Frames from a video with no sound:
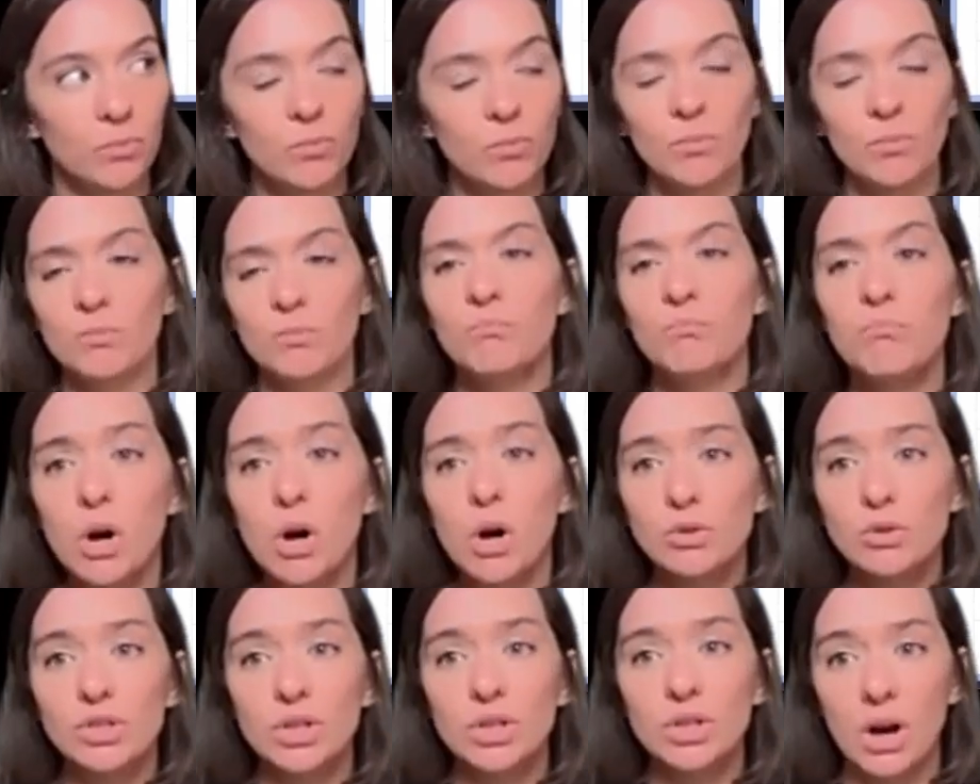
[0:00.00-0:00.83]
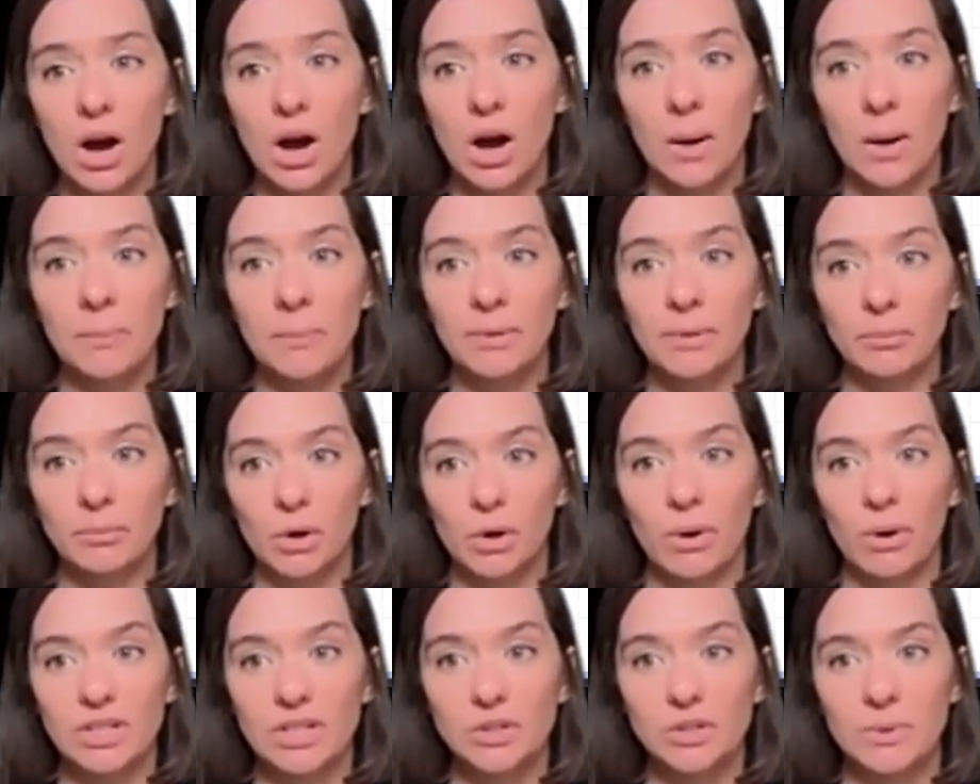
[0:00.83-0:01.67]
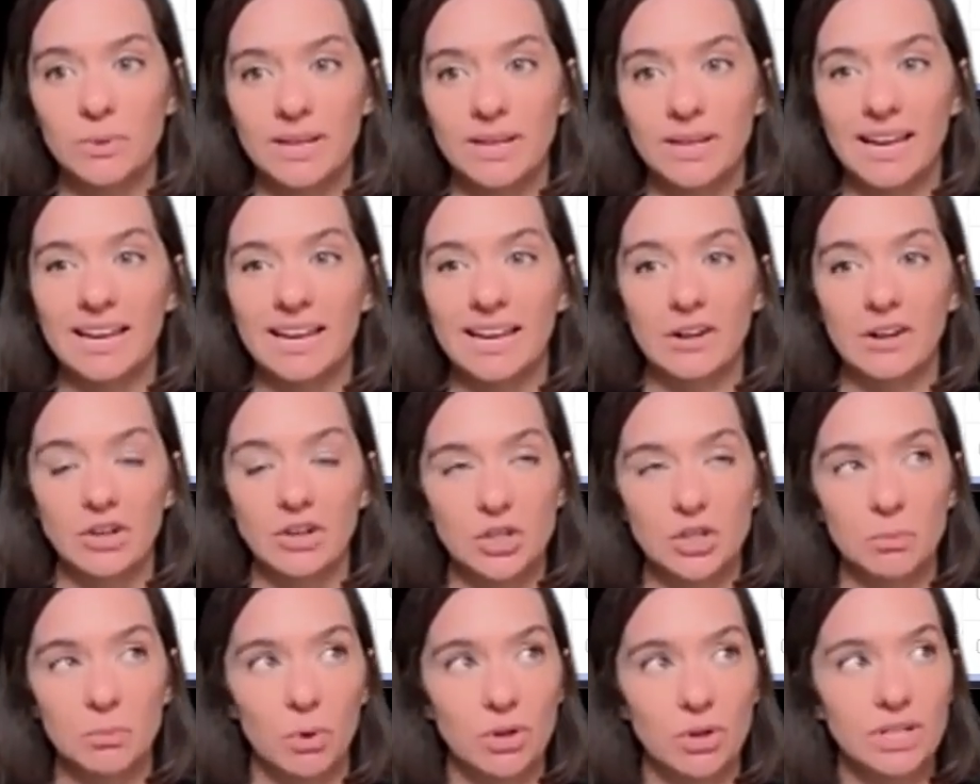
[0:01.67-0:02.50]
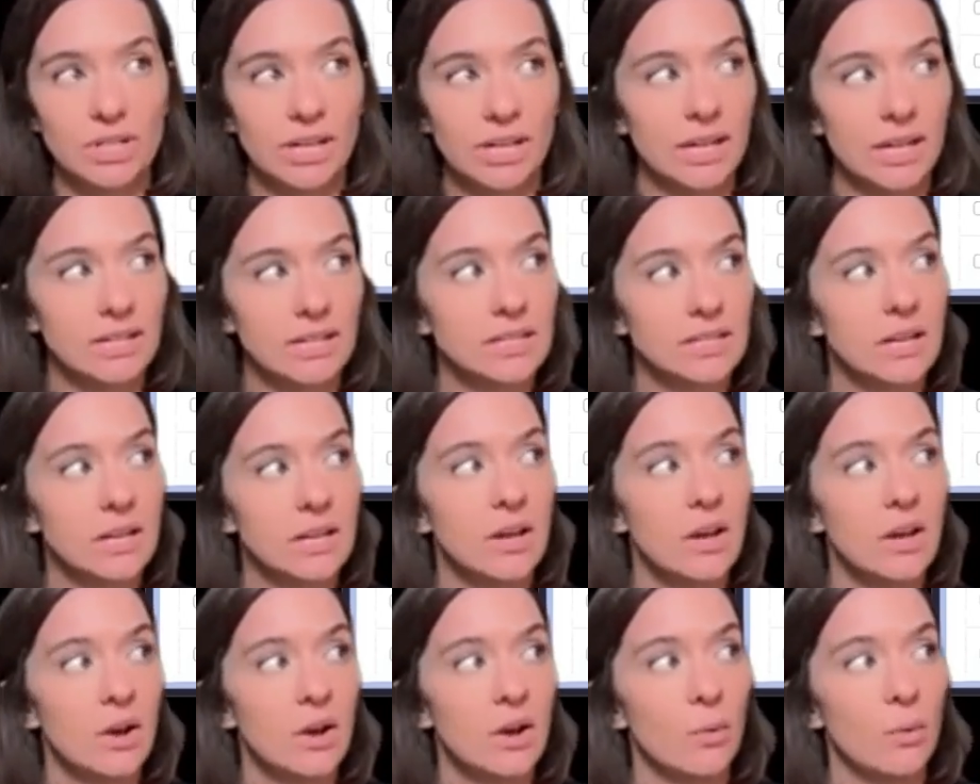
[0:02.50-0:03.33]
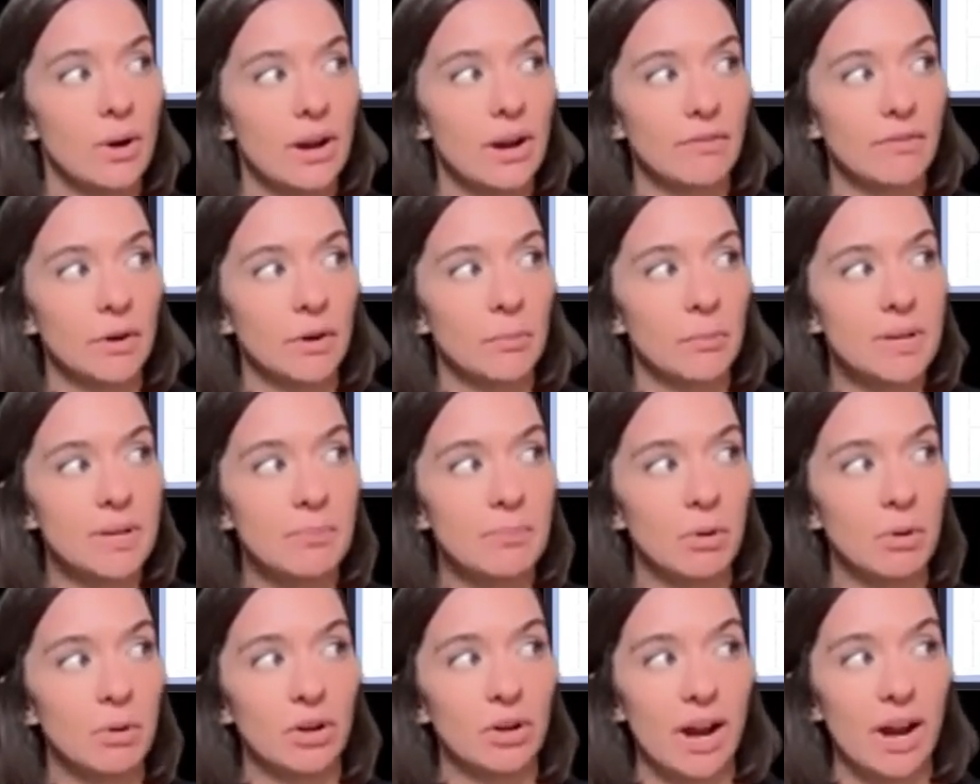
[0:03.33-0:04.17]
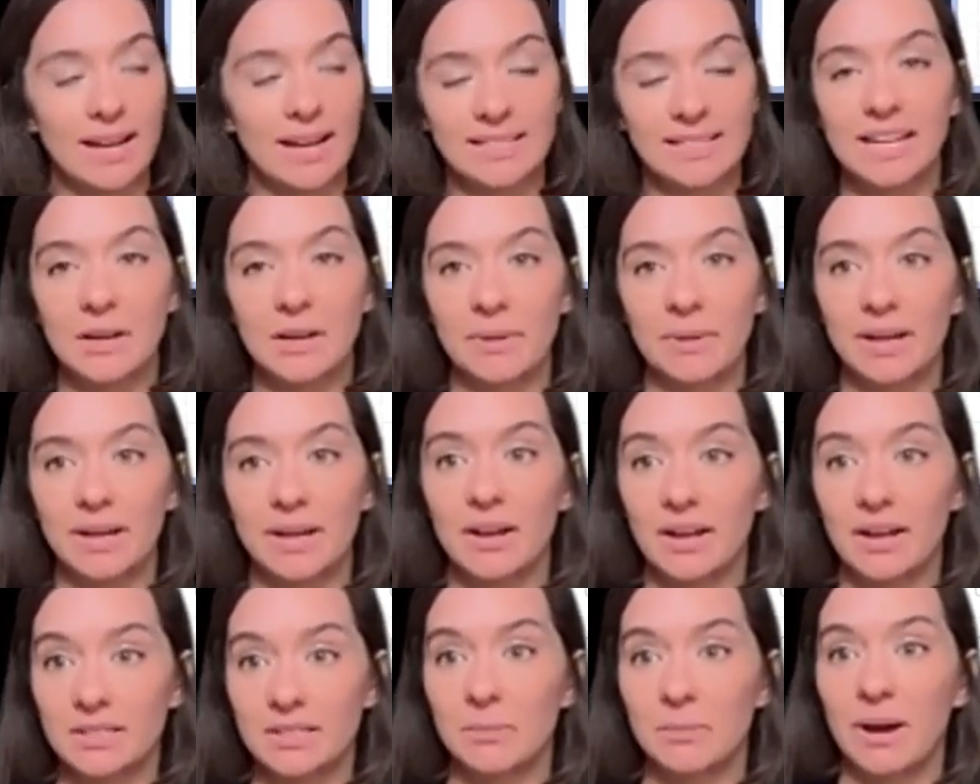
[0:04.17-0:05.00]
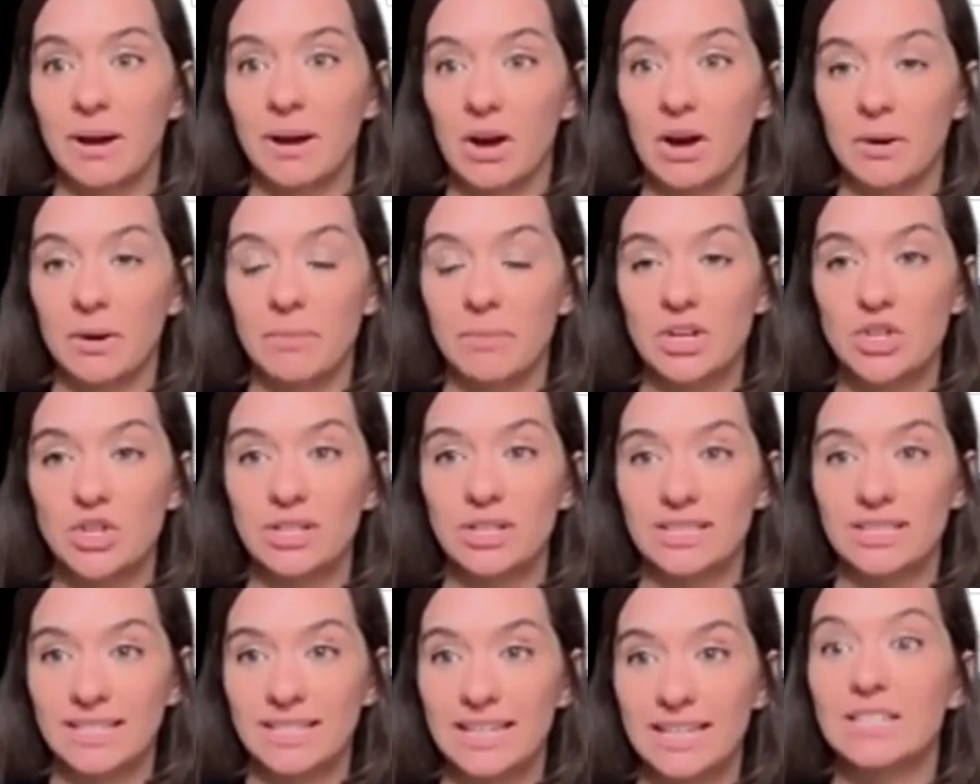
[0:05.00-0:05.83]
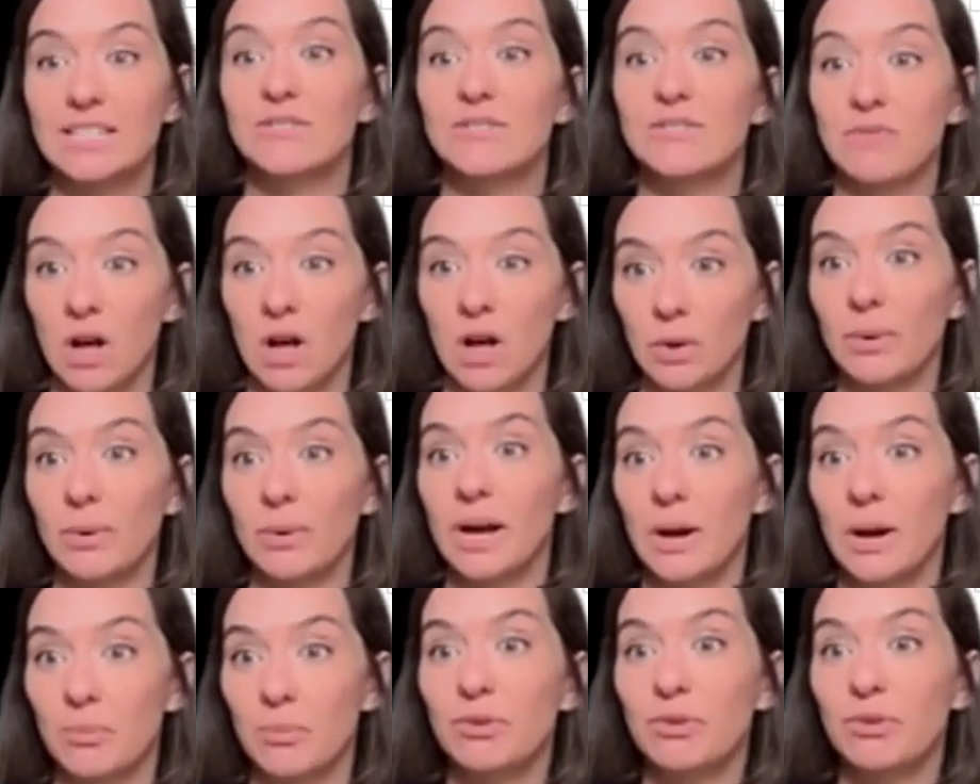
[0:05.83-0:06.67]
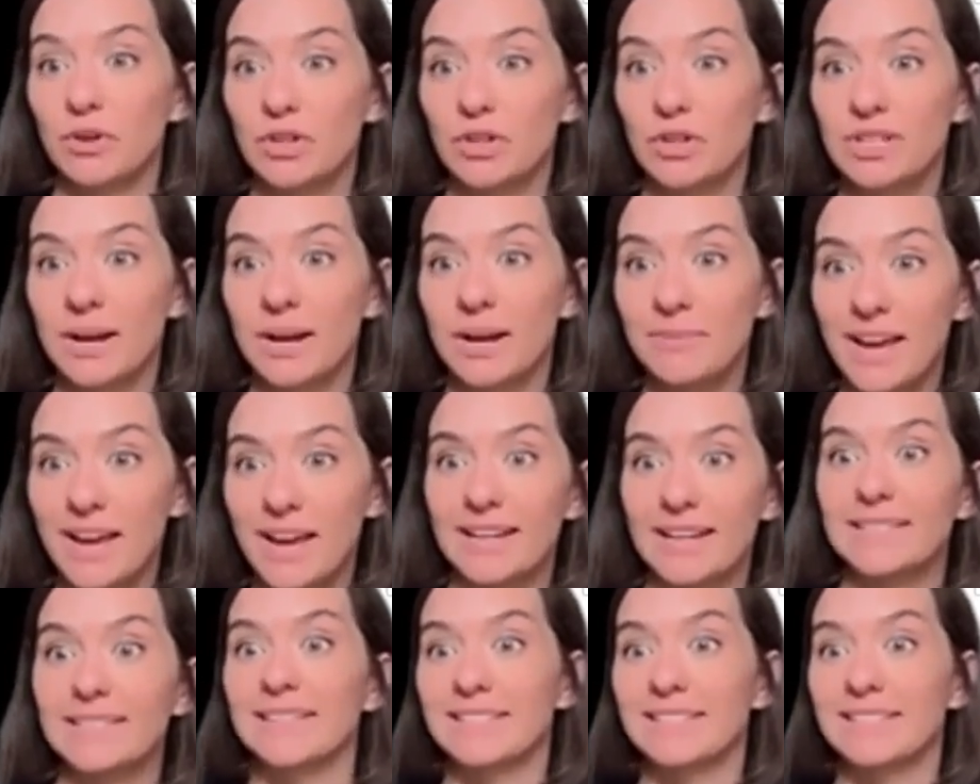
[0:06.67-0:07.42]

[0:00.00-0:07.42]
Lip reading: most common requests we get in our support tickets whenever people are asking about us about automations is following up with first time guests.